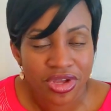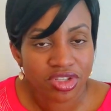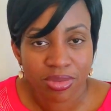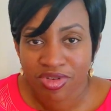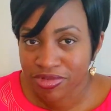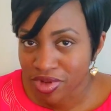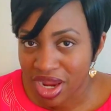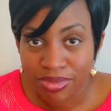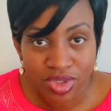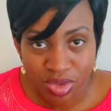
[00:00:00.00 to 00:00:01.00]
So
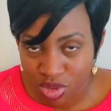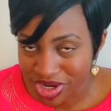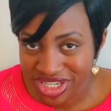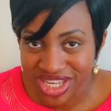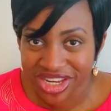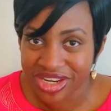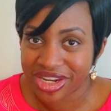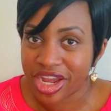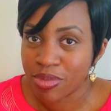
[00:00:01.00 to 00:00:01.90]
I'm so super excited.